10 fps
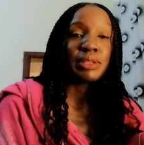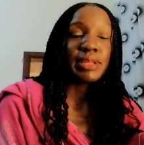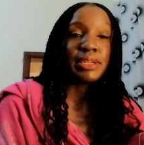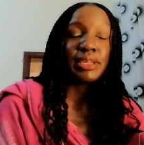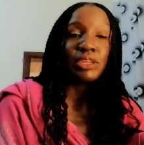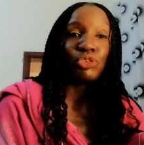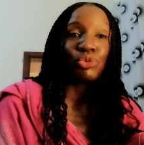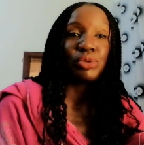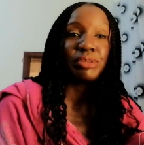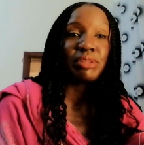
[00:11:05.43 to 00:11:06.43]
They tend
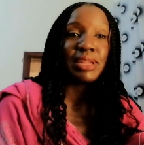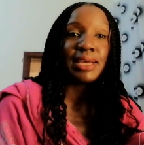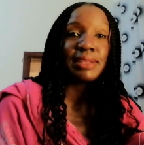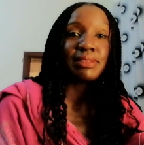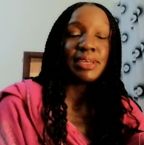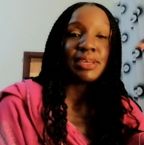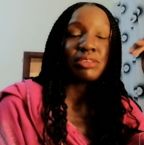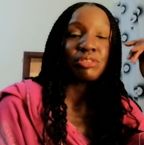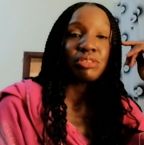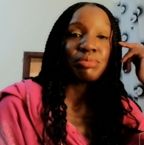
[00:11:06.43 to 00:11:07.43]
to dislike the
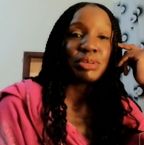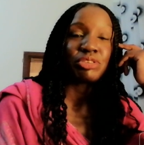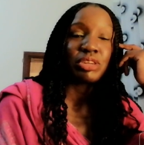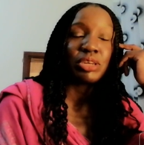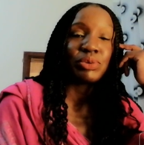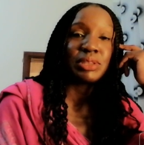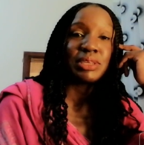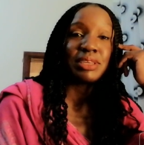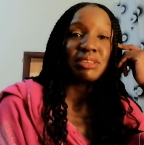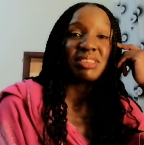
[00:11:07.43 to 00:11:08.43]
guest, especially when
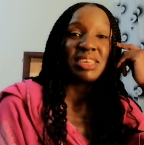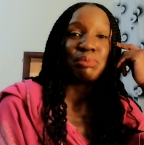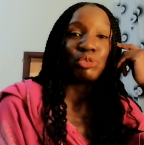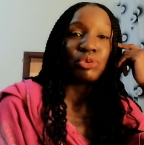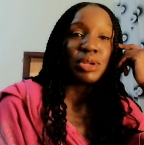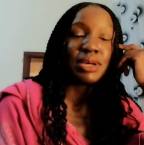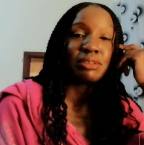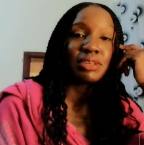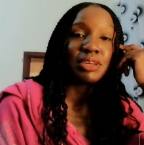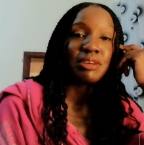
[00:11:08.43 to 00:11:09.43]
the guest keeps on
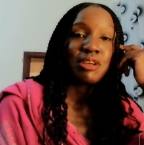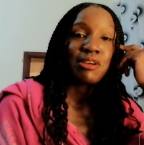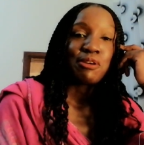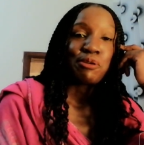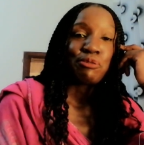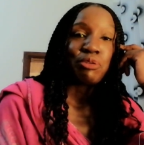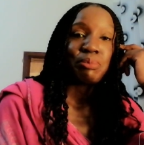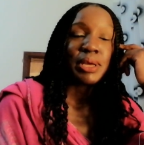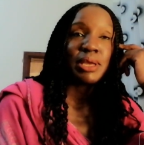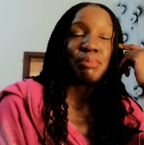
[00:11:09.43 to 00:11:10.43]
asking for
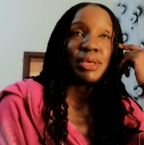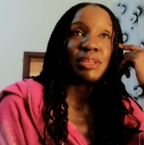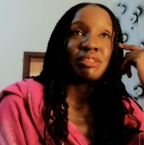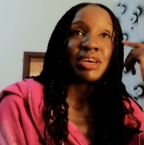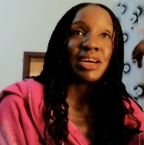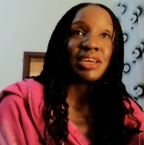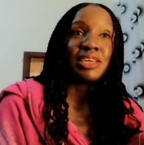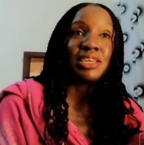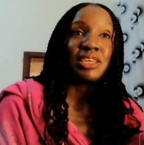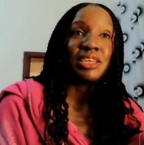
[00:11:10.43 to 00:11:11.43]
maybe
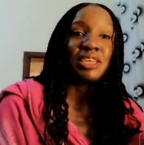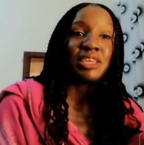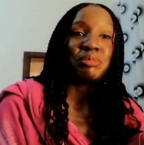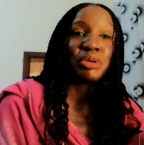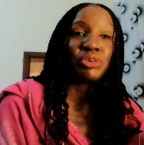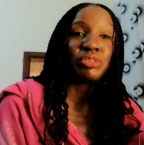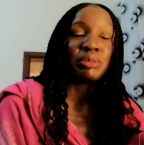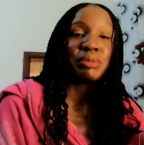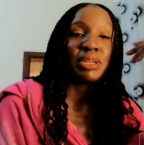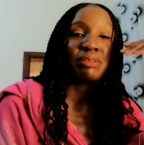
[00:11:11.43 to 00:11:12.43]
Thai, because
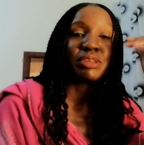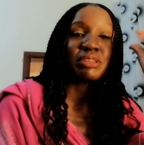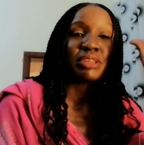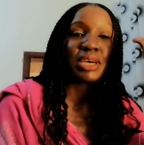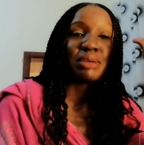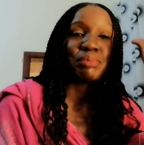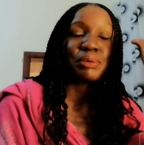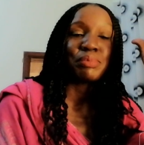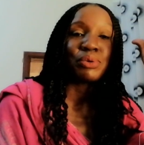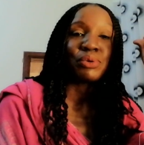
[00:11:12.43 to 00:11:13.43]
they believe that Thai
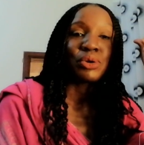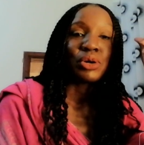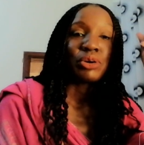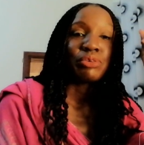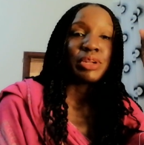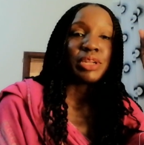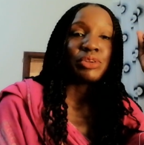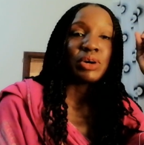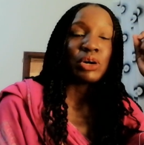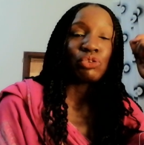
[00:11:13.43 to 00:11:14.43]
people really
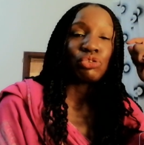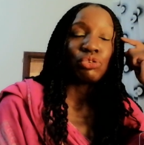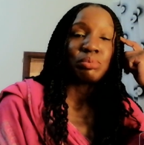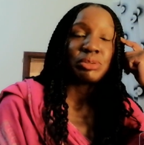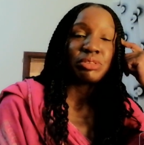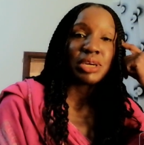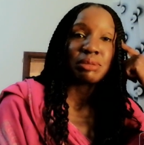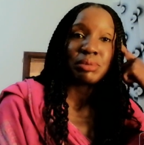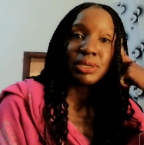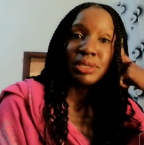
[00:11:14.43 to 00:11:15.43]
know how to do
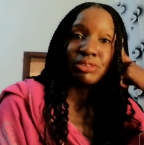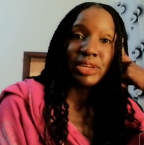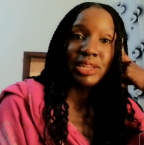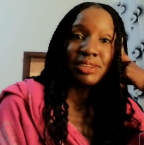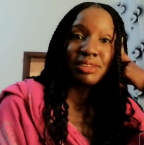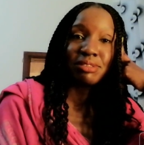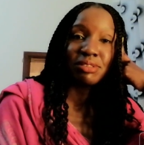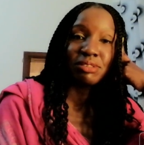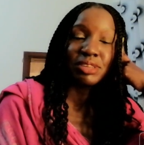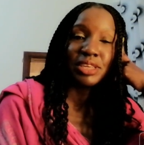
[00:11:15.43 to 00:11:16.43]
massage. But in reality,
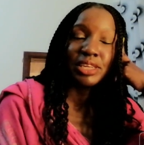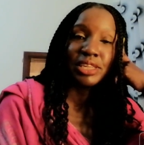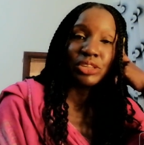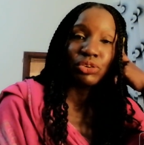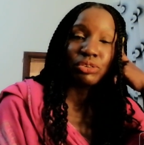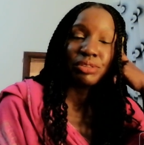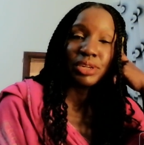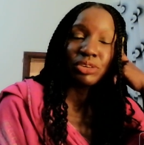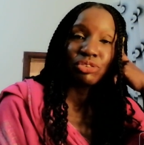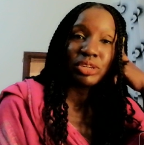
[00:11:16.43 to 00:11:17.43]
it's the skill, not
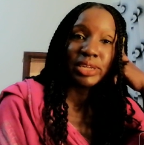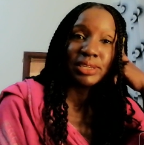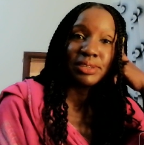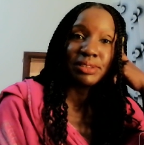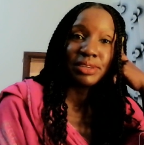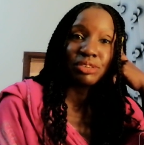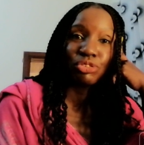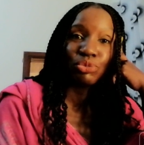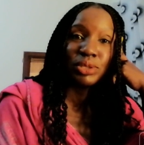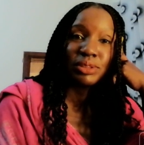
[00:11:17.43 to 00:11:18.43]
the nationality, that
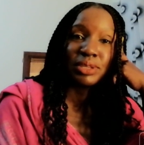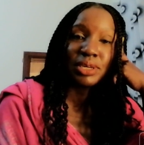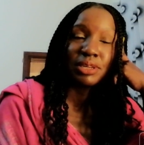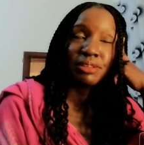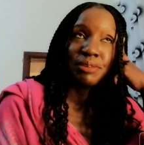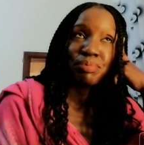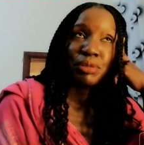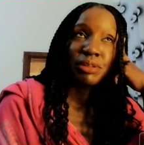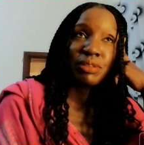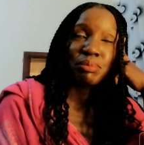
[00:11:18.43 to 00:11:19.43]
is doing
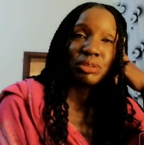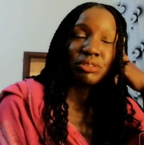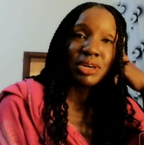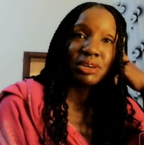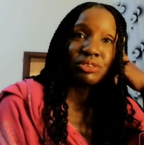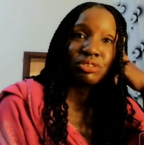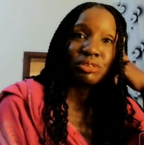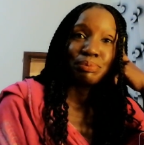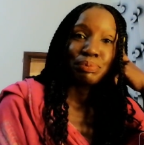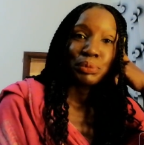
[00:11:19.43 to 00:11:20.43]
the
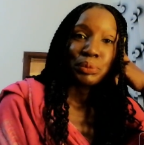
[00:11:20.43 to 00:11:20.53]
massage.